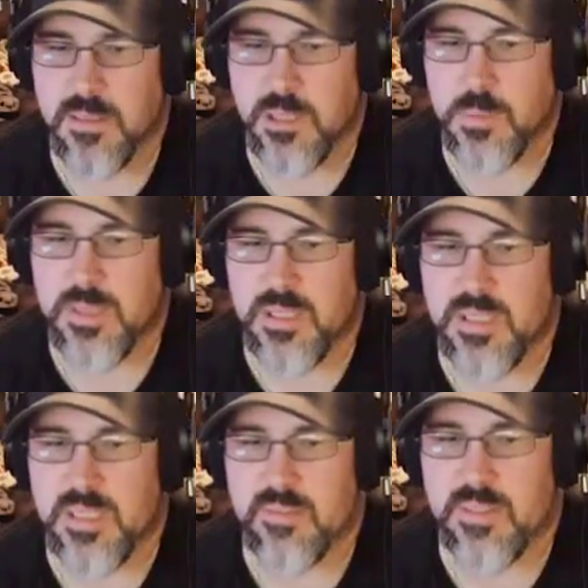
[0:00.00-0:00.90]
Oops, I
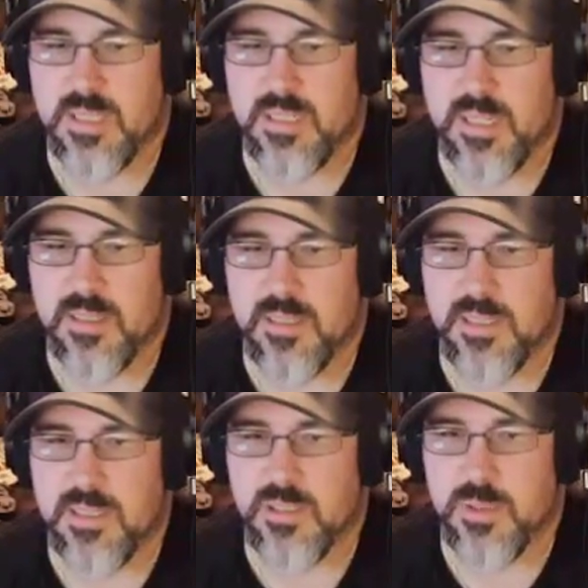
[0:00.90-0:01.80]
should have done that.
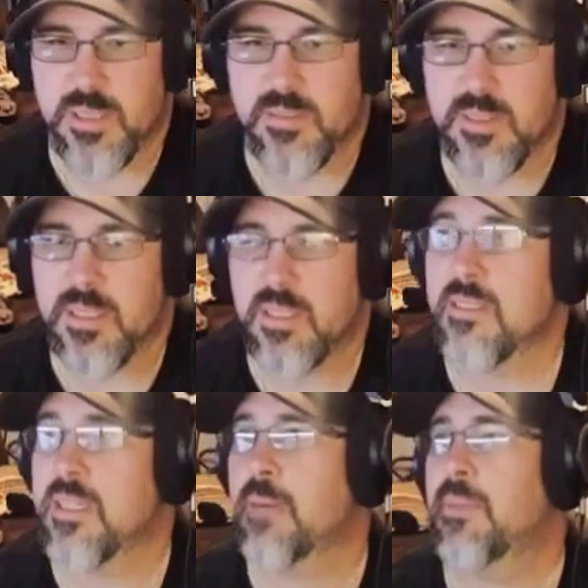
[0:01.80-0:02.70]
112.
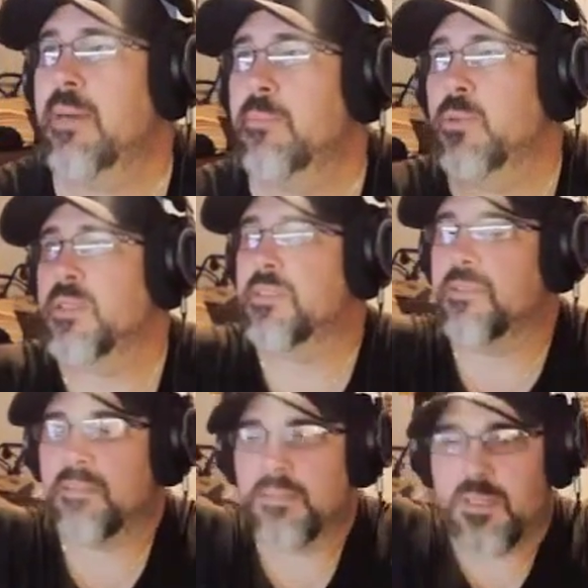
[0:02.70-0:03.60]
Not bad, boys.
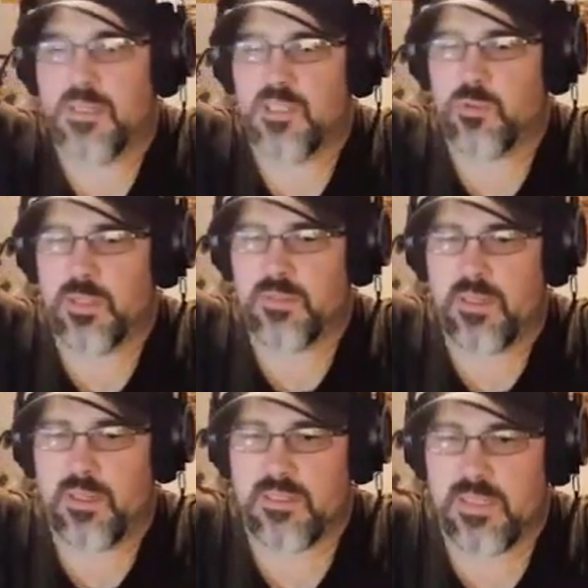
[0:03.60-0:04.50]

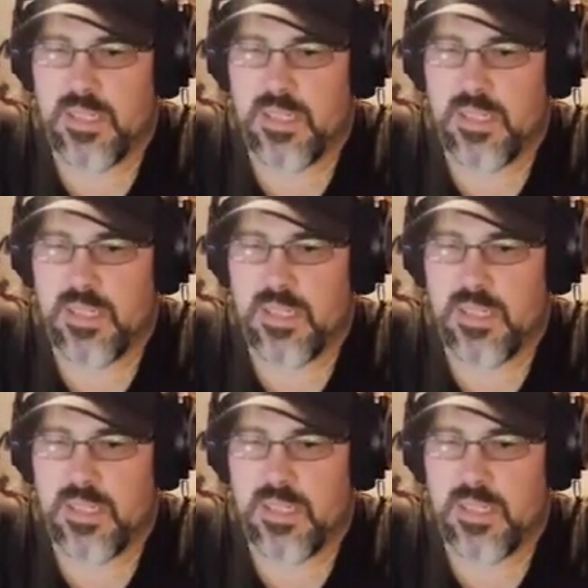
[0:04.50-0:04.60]
$112.